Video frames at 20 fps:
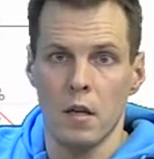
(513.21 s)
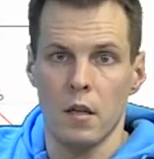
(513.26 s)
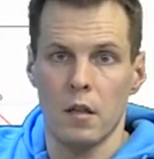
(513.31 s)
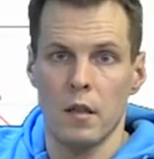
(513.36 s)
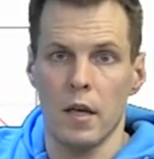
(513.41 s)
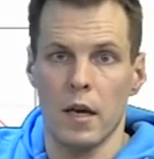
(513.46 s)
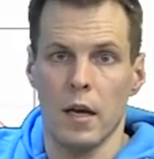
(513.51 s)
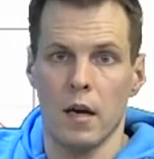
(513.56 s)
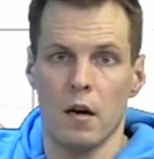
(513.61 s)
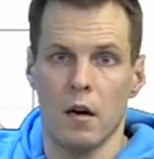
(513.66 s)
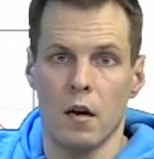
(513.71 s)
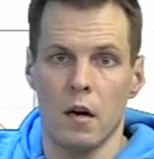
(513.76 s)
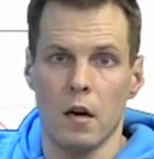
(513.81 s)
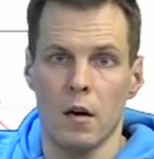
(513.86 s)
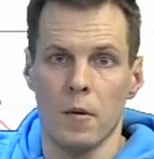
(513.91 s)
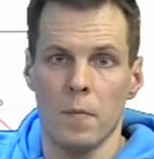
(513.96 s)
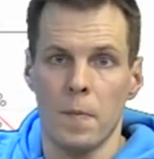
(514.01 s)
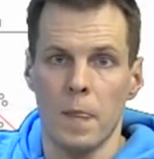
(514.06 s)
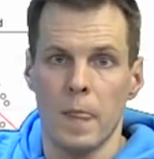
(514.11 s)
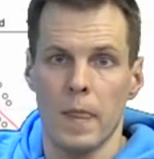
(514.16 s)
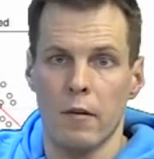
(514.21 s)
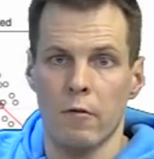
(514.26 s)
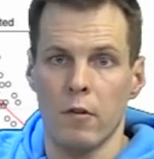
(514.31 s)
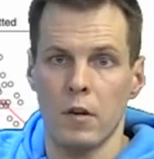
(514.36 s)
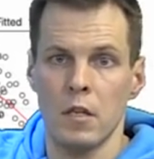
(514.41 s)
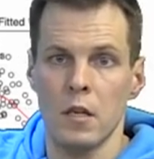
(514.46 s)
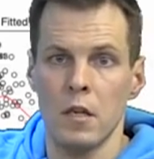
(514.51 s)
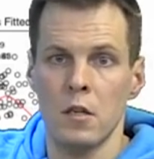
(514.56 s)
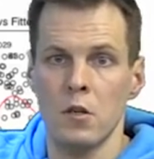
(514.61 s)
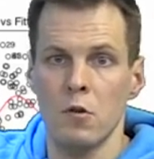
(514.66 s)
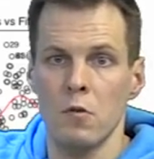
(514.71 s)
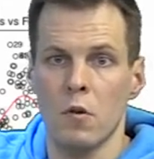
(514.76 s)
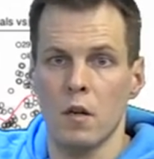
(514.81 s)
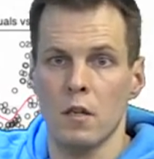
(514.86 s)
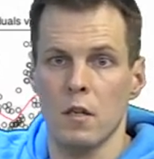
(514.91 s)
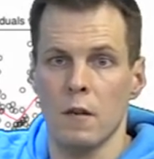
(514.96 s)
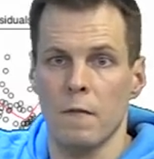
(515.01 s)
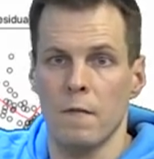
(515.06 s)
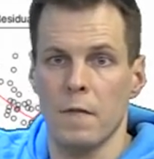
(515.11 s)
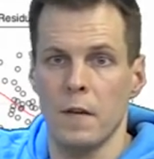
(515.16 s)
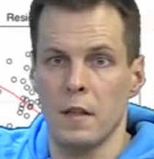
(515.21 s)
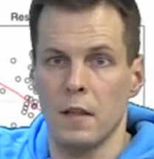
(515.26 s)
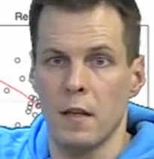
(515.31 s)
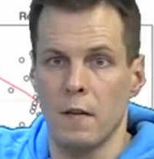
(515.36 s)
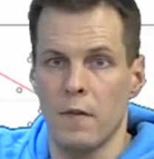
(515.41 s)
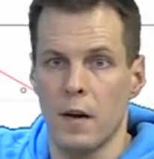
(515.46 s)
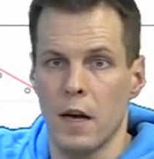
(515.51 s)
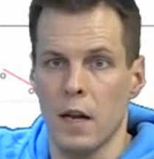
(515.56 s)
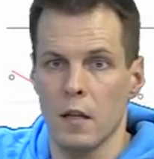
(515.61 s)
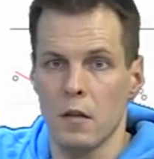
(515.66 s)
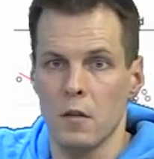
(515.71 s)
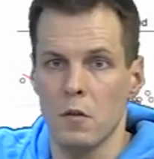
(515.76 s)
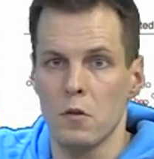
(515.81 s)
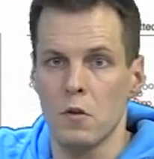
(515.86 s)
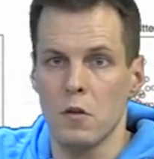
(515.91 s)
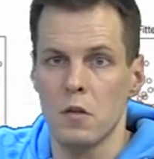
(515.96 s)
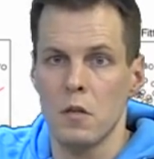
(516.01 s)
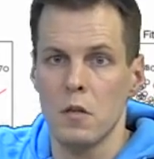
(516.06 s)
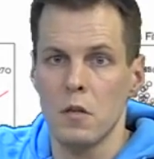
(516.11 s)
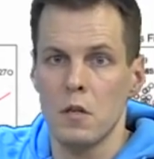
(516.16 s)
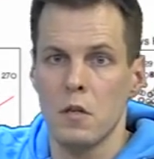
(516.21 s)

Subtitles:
There are residuals and fitted values.